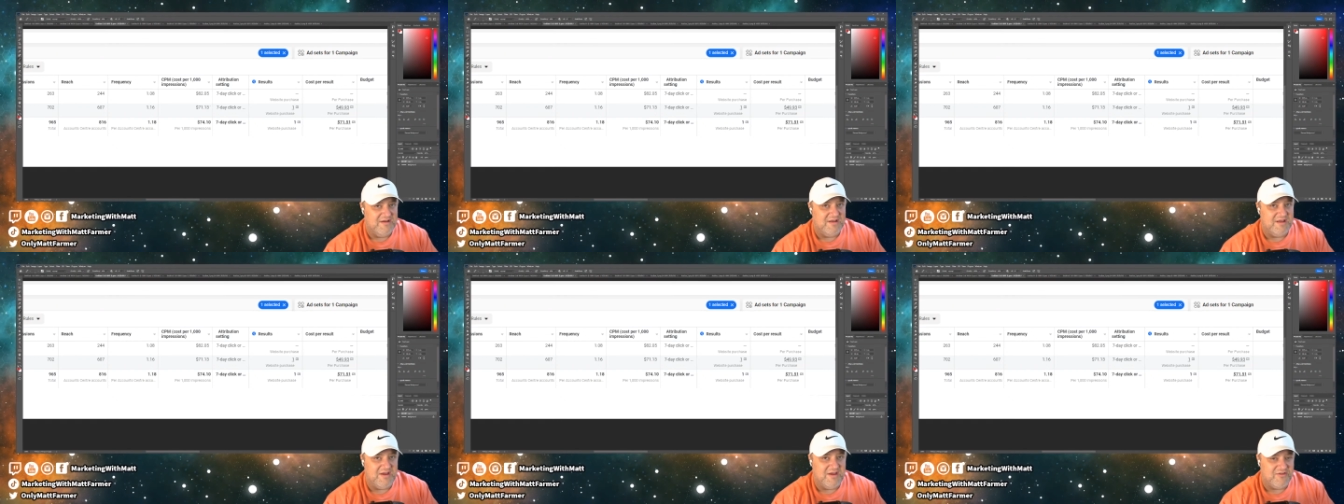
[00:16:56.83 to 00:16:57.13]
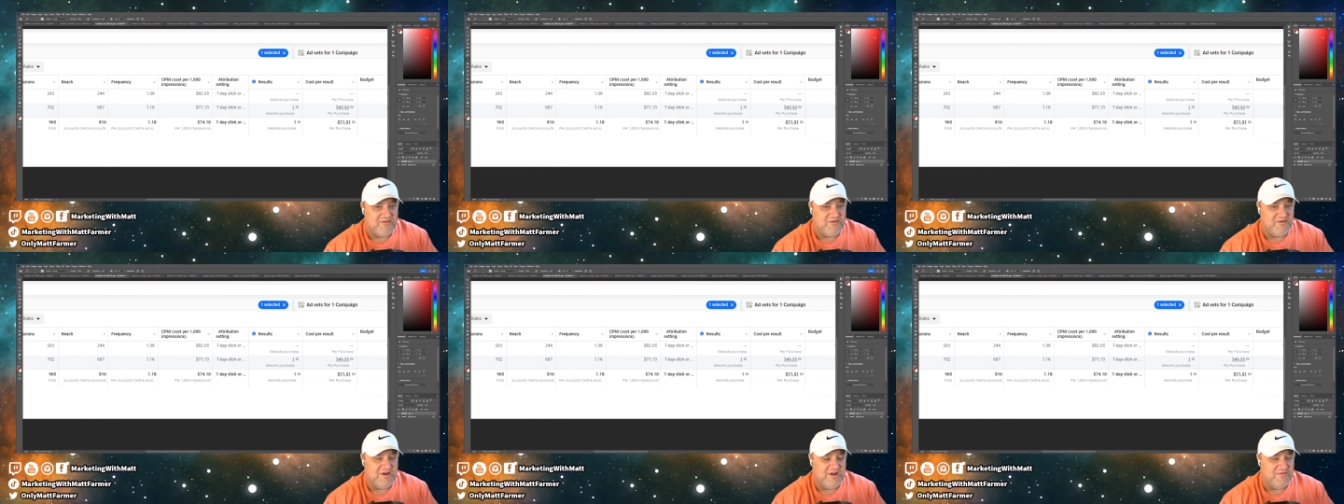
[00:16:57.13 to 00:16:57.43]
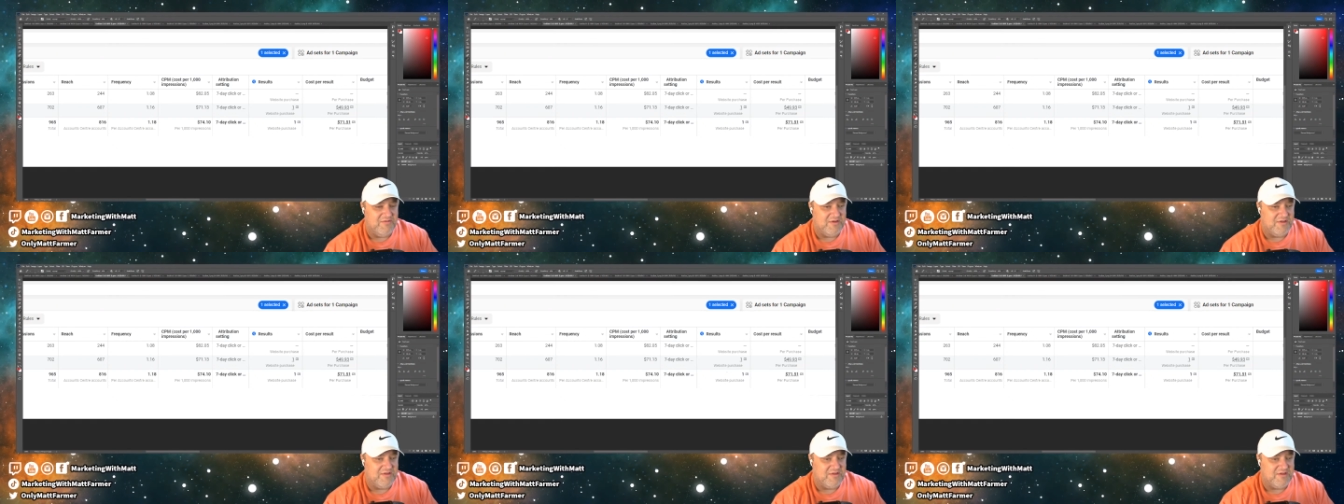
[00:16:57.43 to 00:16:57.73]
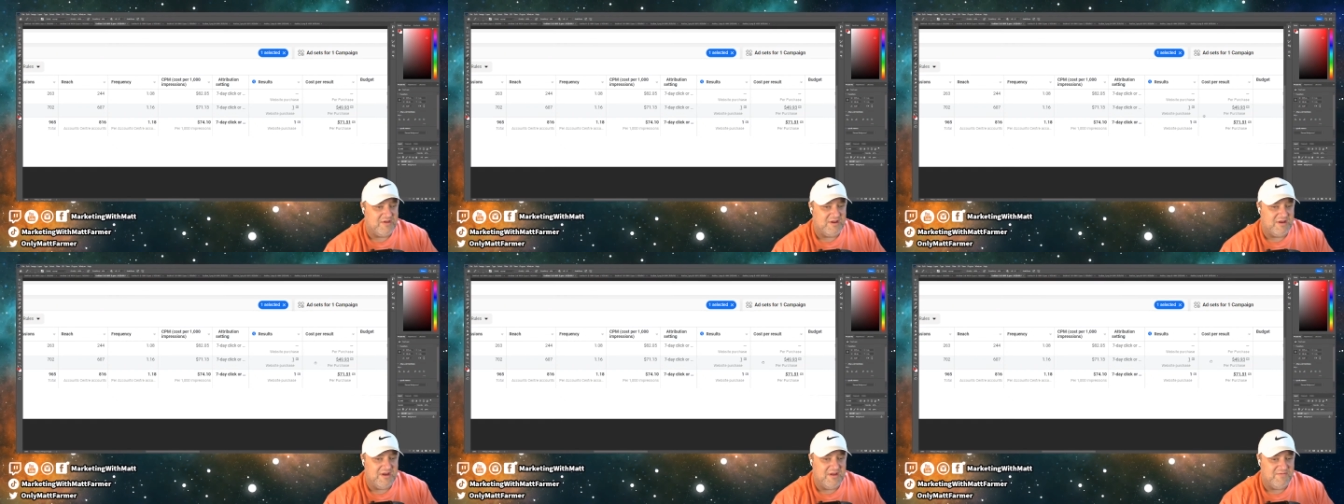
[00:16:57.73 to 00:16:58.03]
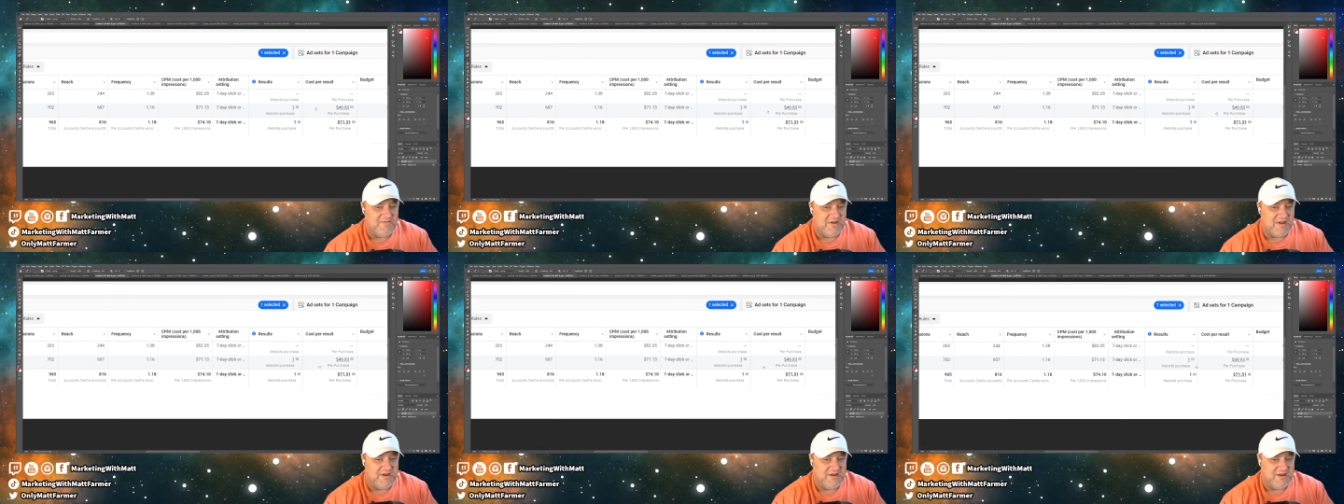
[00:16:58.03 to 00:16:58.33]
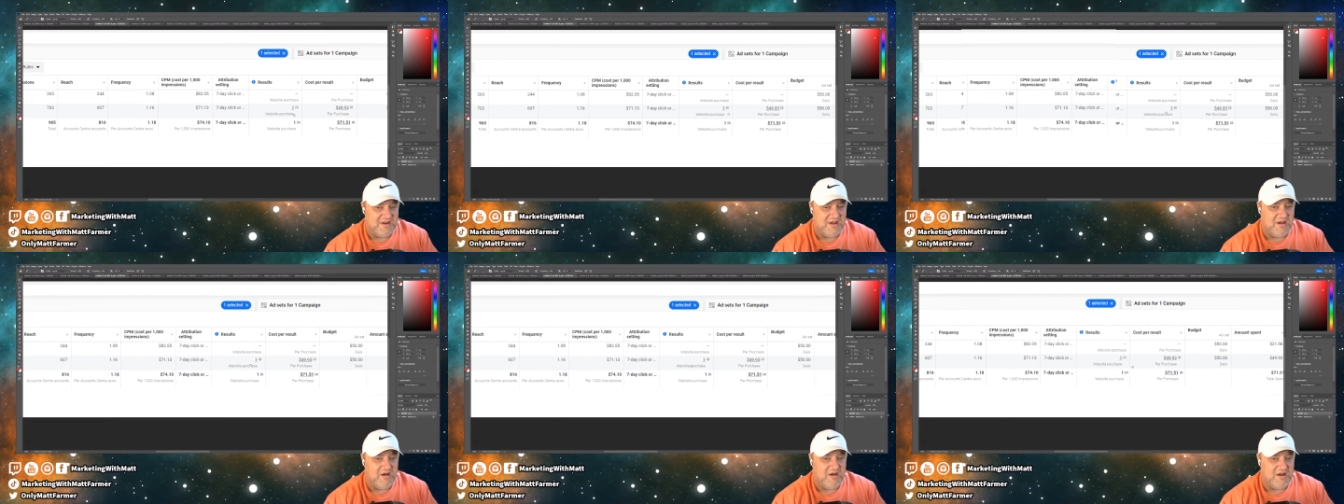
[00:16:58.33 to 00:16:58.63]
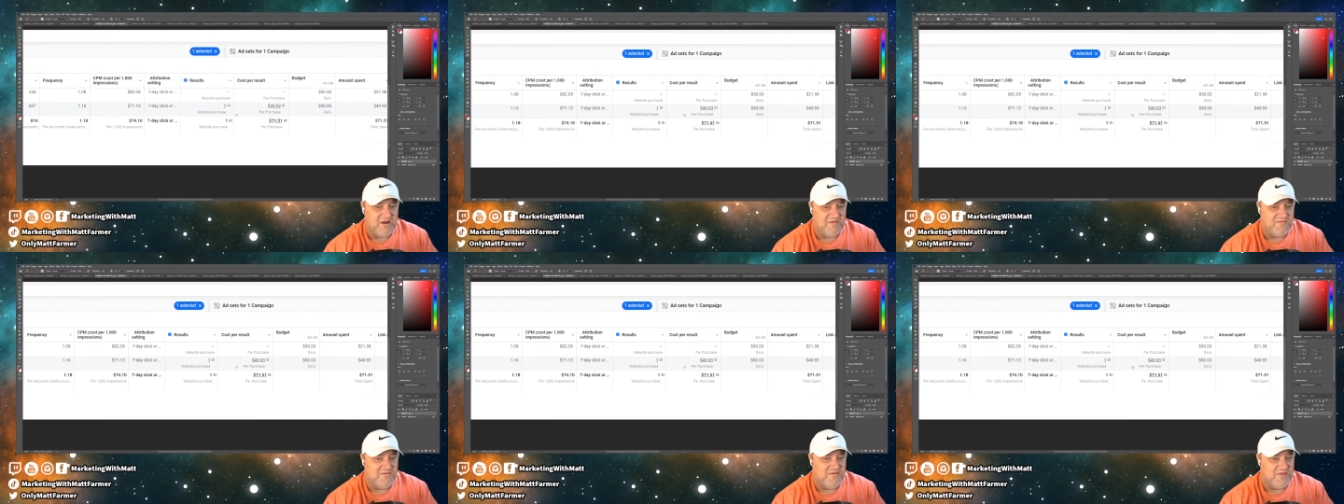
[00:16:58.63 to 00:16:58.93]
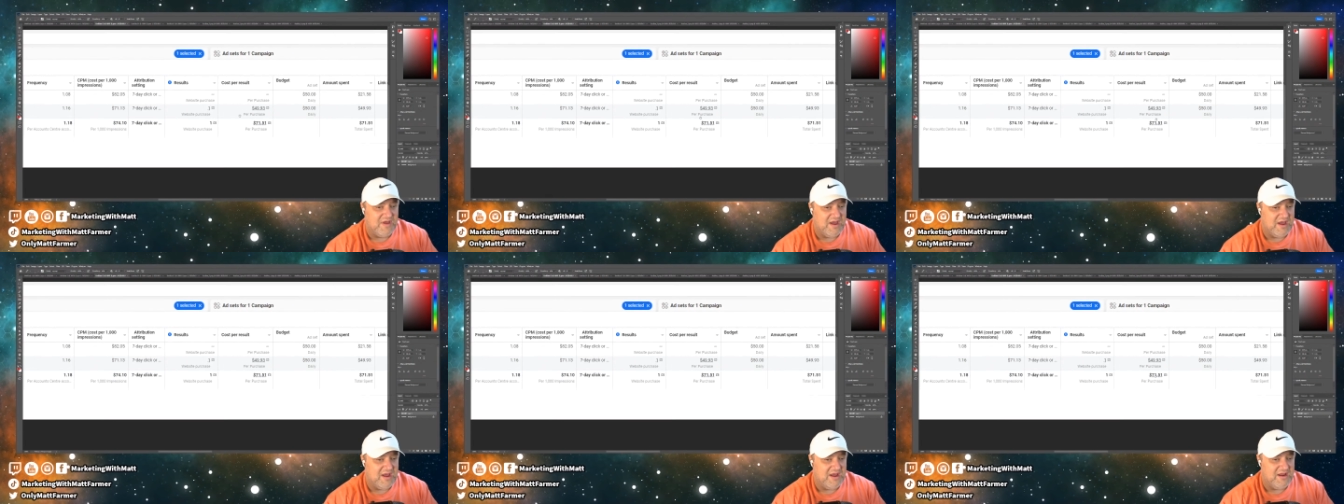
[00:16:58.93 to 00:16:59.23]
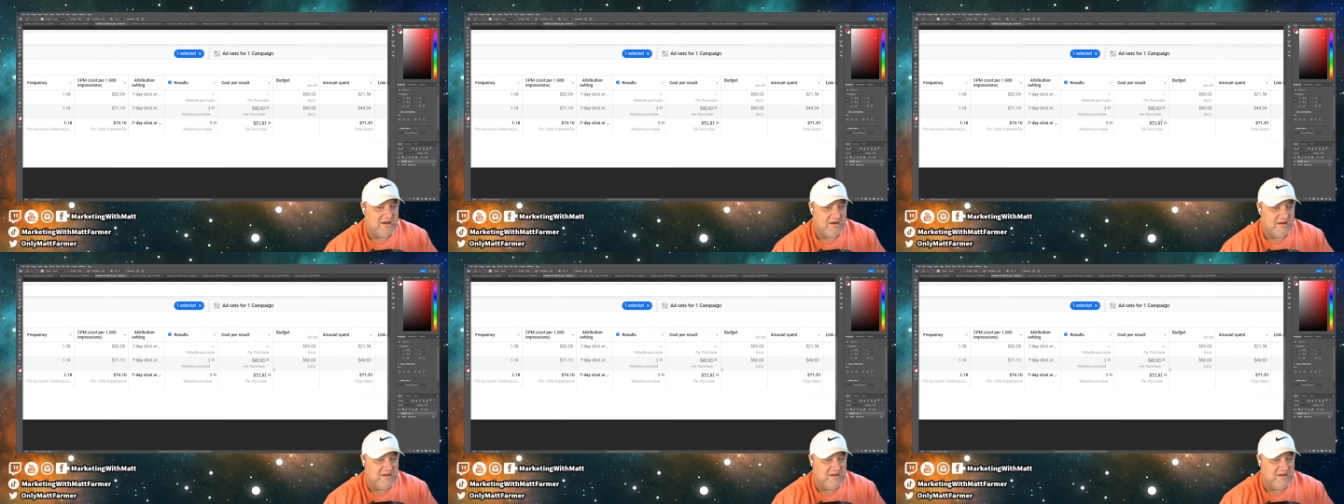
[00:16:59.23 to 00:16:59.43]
yesterday was significantly higher for that.